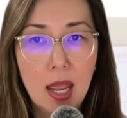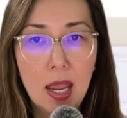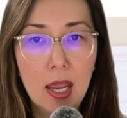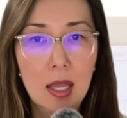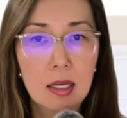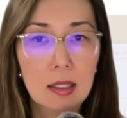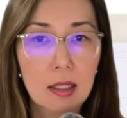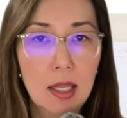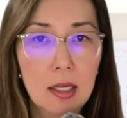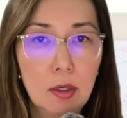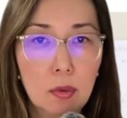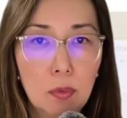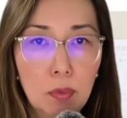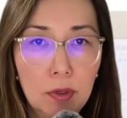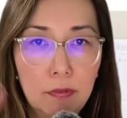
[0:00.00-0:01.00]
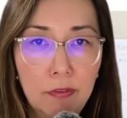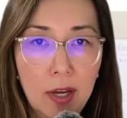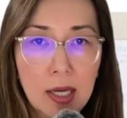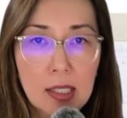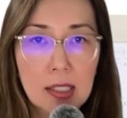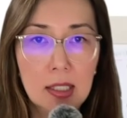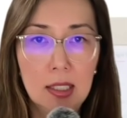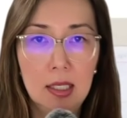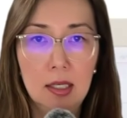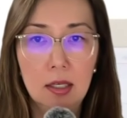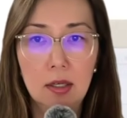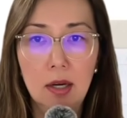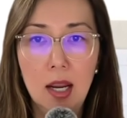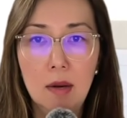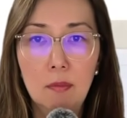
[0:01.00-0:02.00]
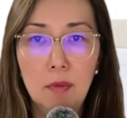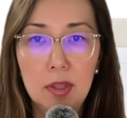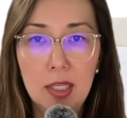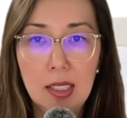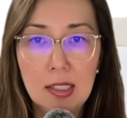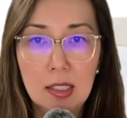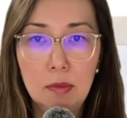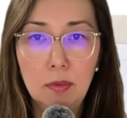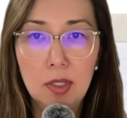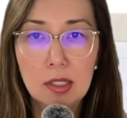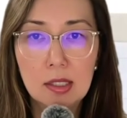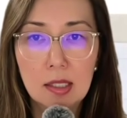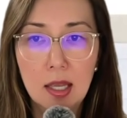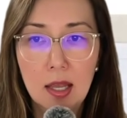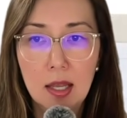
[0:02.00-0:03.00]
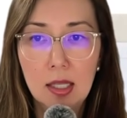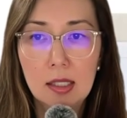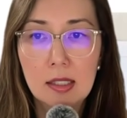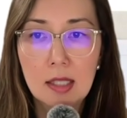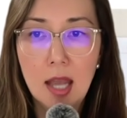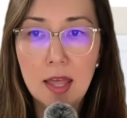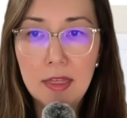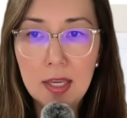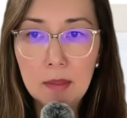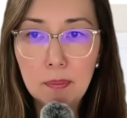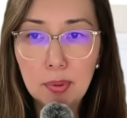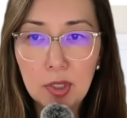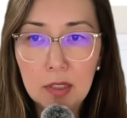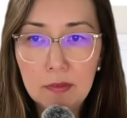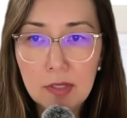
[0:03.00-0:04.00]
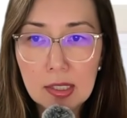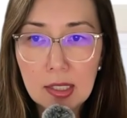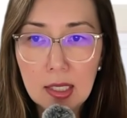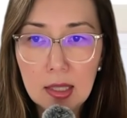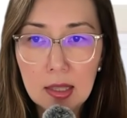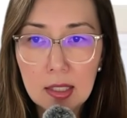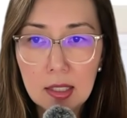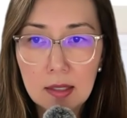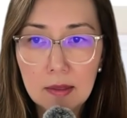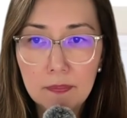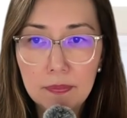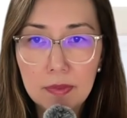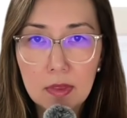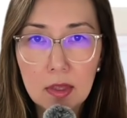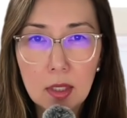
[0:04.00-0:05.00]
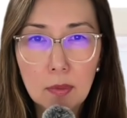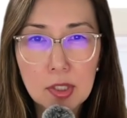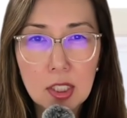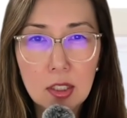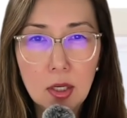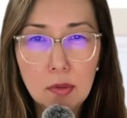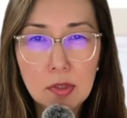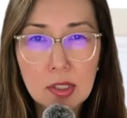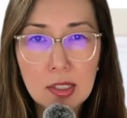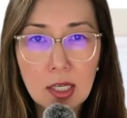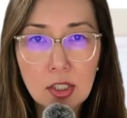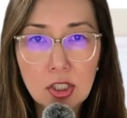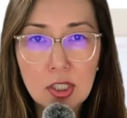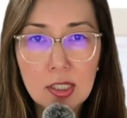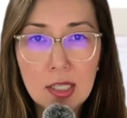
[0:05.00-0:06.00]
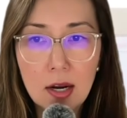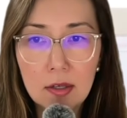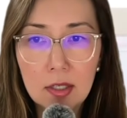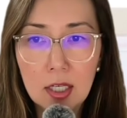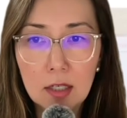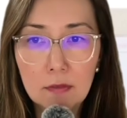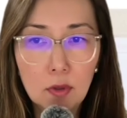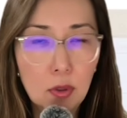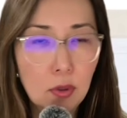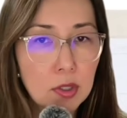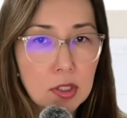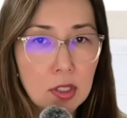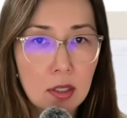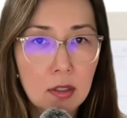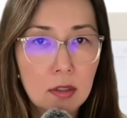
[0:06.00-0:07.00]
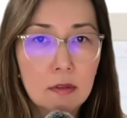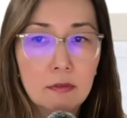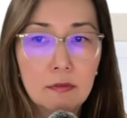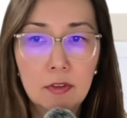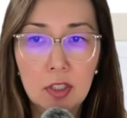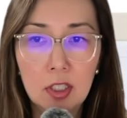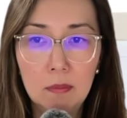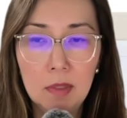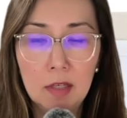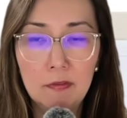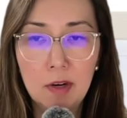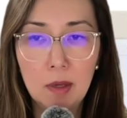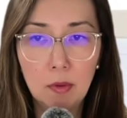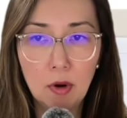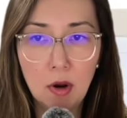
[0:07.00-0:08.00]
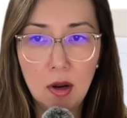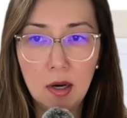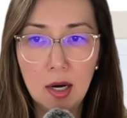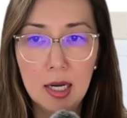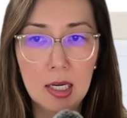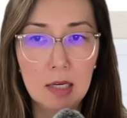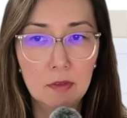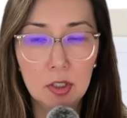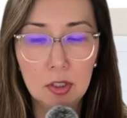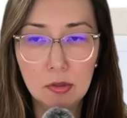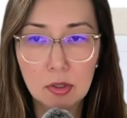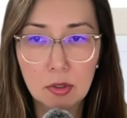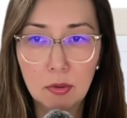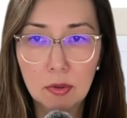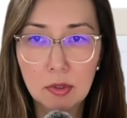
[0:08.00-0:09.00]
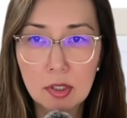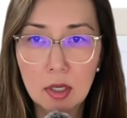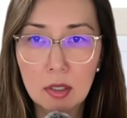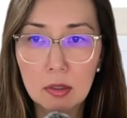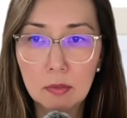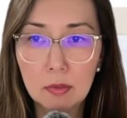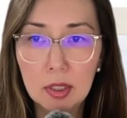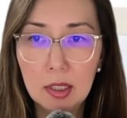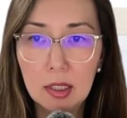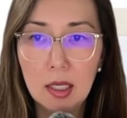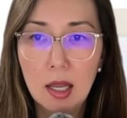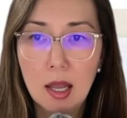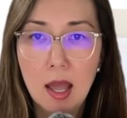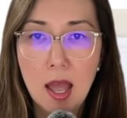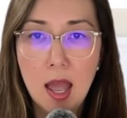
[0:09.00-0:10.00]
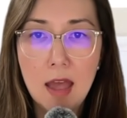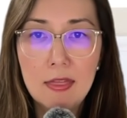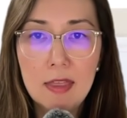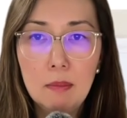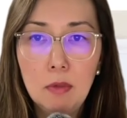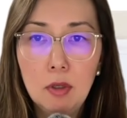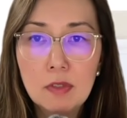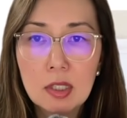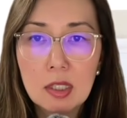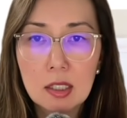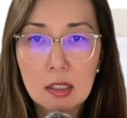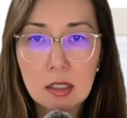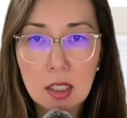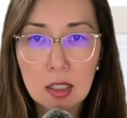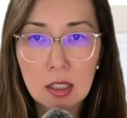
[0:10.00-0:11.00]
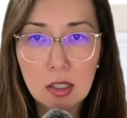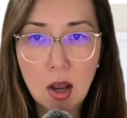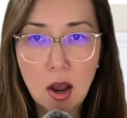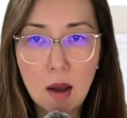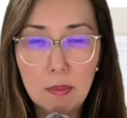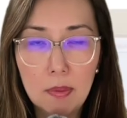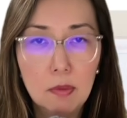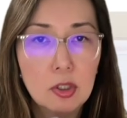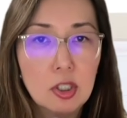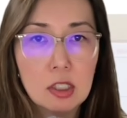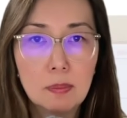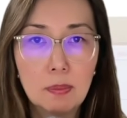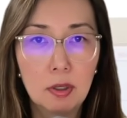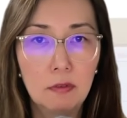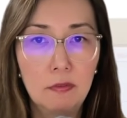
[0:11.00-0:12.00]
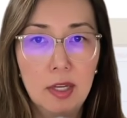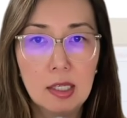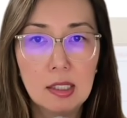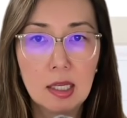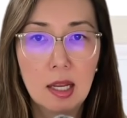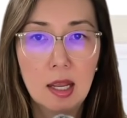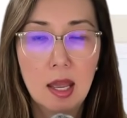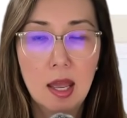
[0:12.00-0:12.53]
and like refined it here. And what they did was, I think previously there was a notes section down here for horizontal. Forgive me if I'm wrong. I never used a horizontal really, and they moved it to the top, which is perfect.